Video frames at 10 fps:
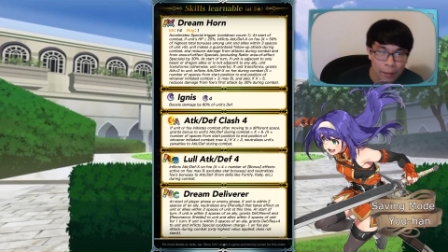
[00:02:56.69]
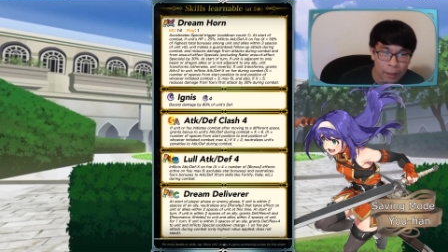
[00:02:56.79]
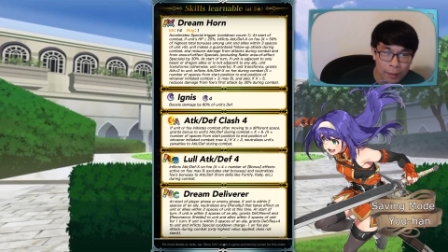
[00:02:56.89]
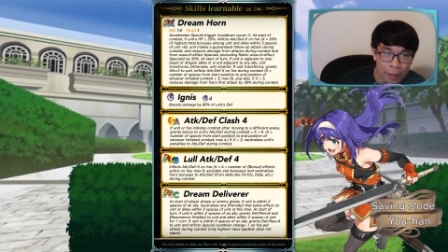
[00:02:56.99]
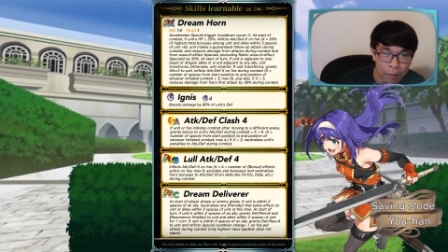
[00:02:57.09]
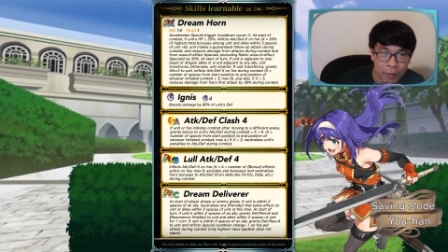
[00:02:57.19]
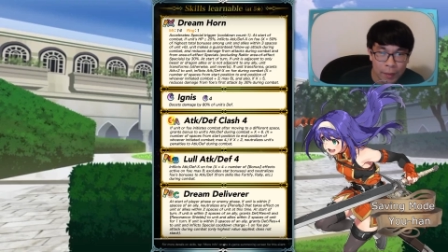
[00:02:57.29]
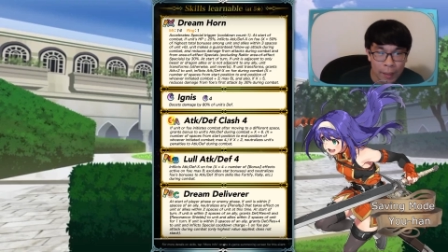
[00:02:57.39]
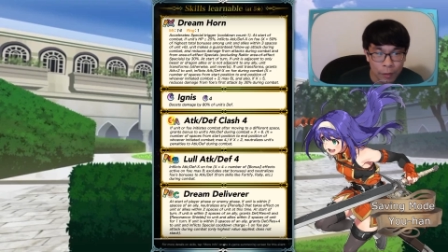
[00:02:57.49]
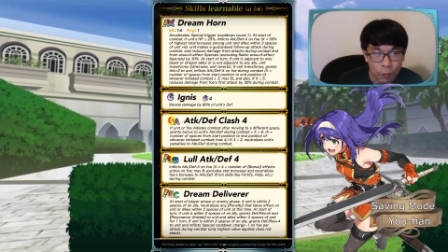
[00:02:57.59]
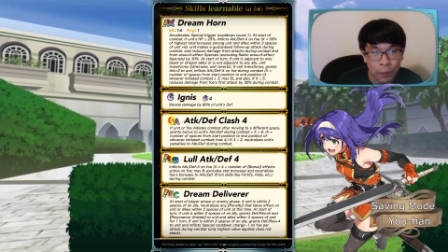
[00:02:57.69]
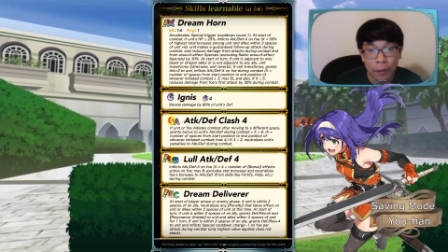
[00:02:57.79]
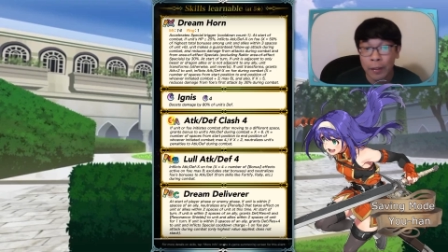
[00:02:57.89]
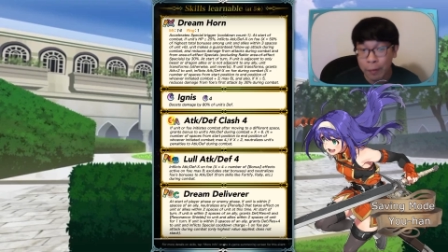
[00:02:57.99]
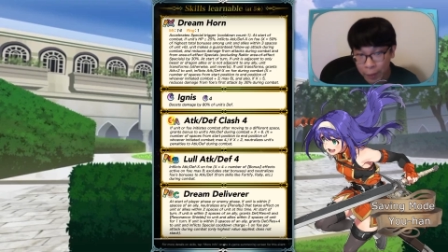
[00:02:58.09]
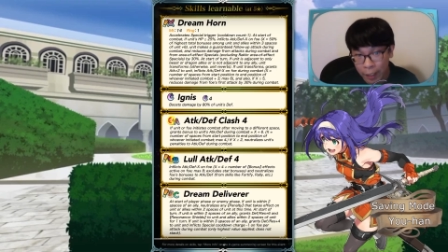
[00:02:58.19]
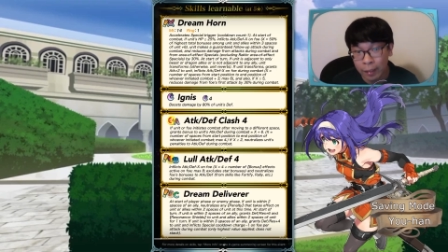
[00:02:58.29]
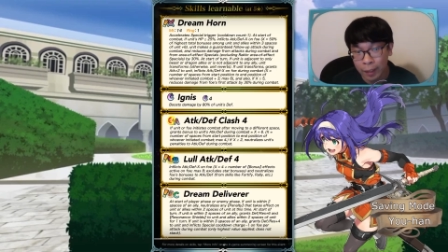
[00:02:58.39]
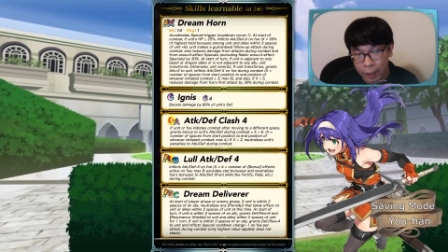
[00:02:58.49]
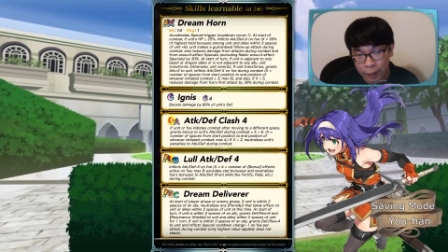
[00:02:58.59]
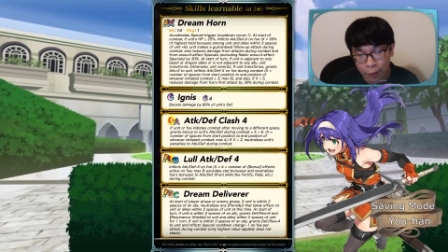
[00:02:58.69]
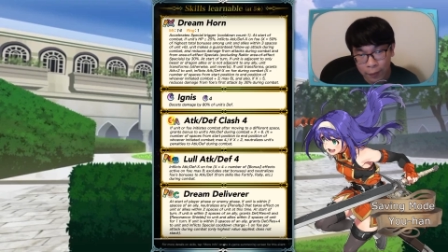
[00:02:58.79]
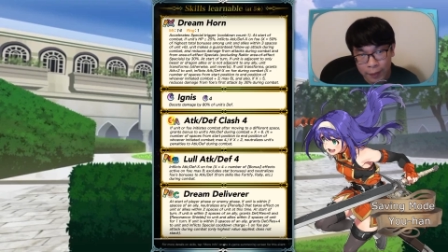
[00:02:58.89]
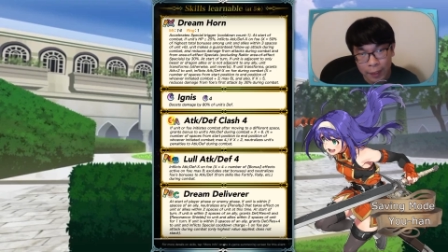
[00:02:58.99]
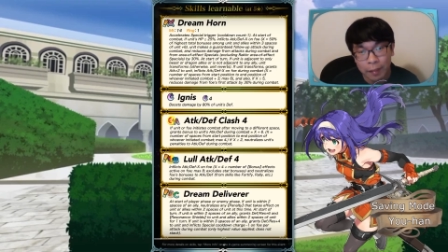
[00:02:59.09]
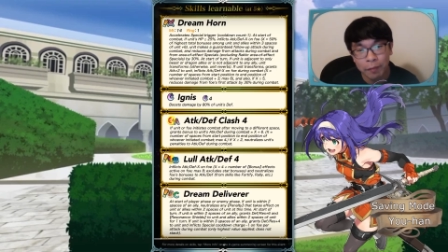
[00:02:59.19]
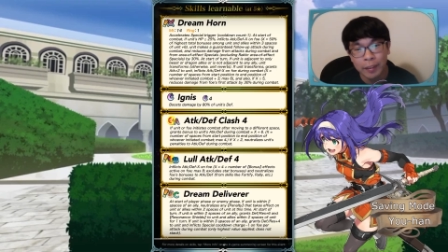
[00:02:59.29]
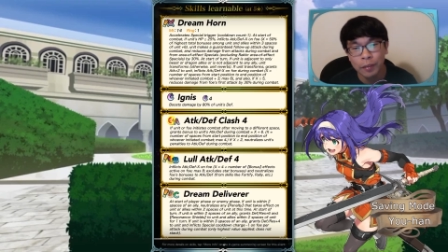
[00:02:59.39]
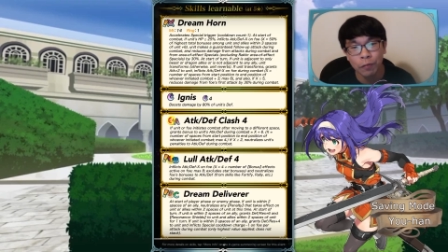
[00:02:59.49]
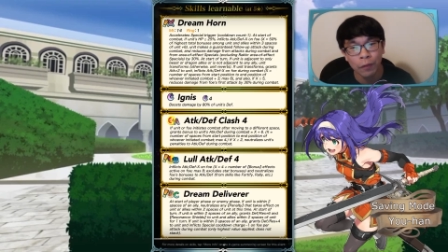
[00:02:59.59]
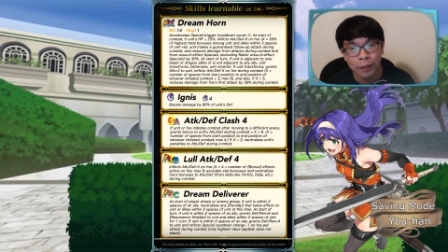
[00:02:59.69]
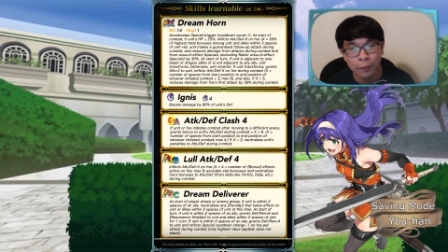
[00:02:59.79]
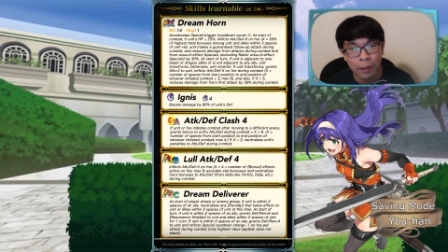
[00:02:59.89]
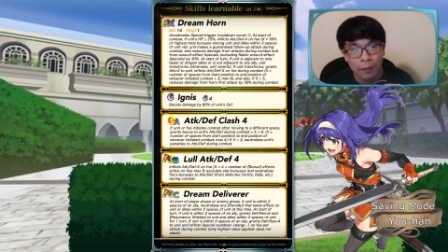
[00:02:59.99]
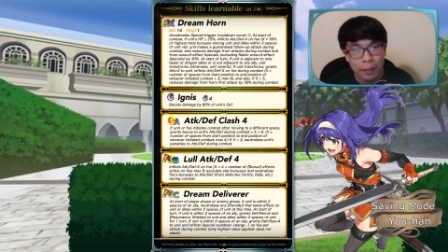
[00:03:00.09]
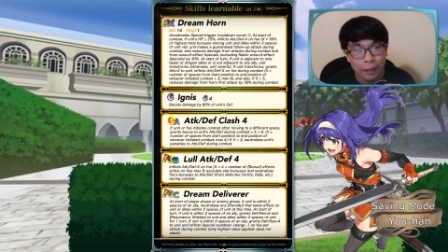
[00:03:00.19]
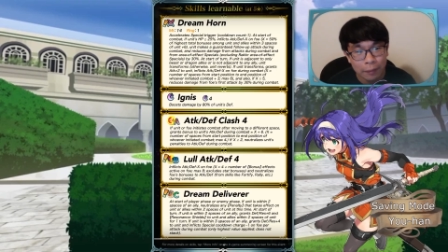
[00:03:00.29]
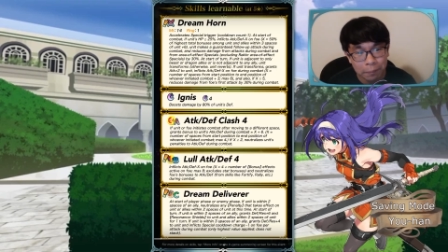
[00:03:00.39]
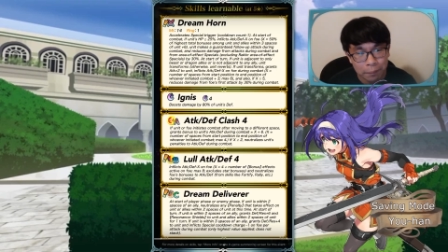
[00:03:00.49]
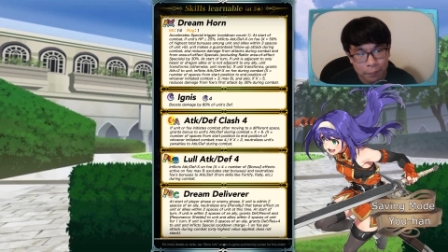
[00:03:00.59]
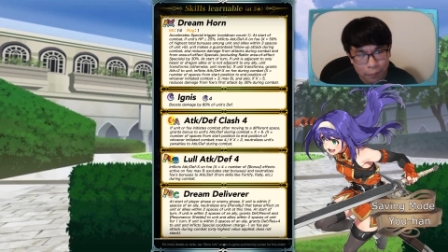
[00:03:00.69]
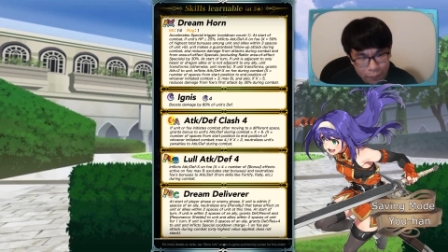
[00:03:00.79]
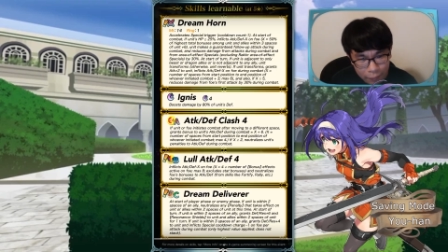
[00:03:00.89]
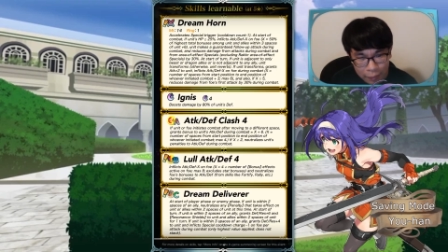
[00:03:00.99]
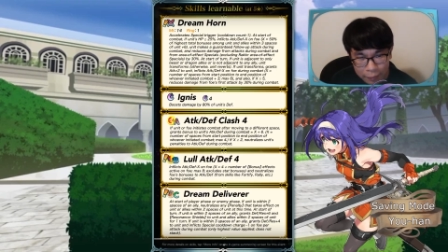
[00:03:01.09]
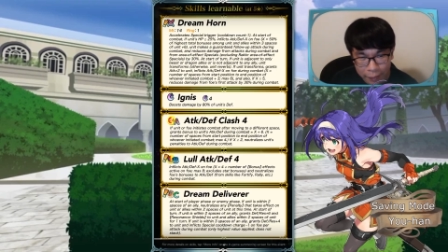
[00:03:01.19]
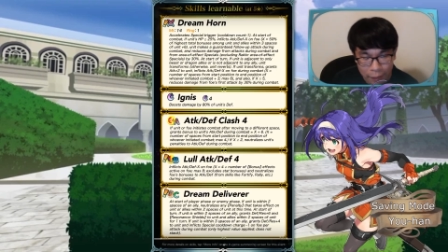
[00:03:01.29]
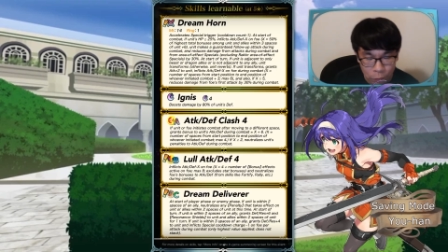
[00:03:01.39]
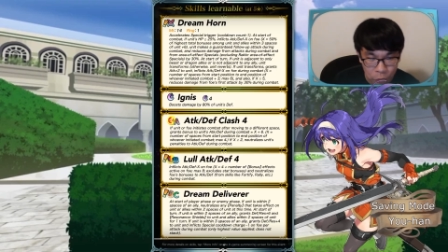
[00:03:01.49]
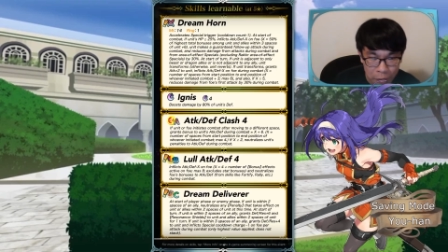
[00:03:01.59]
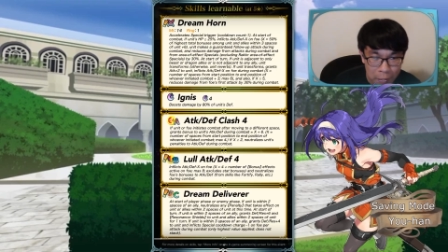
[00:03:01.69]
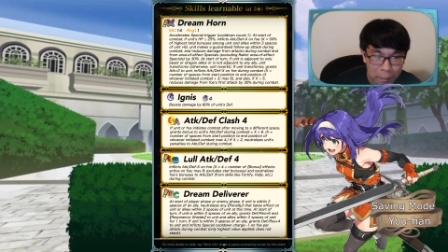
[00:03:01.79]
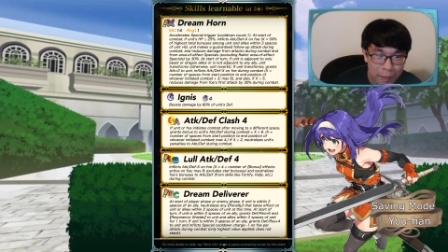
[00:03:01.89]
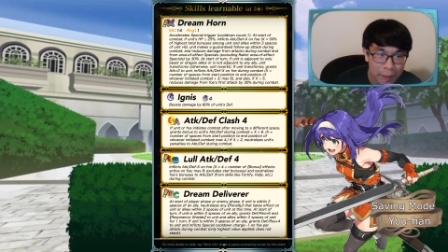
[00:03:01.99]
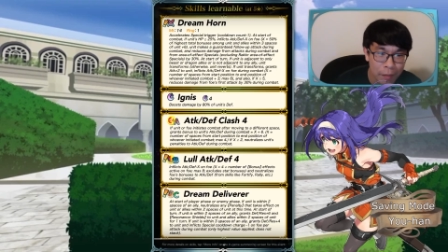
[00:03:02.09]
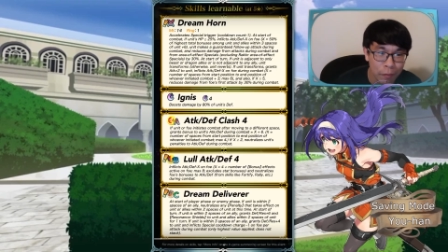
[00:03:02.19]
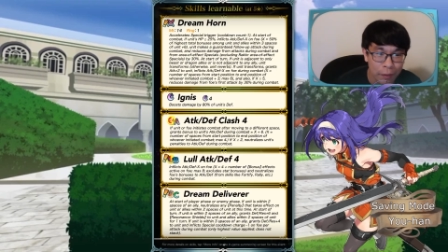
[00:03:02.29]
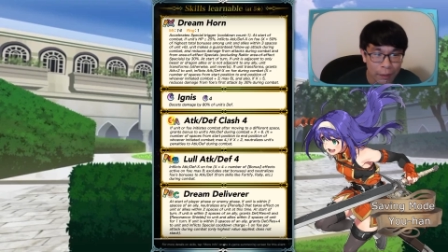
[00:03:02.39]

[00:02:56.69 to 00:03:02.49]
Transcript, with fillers: Uh, attack defense clash 4. Okay, we got uh, low attack defense 4 as well here. Now, Dream Deliver.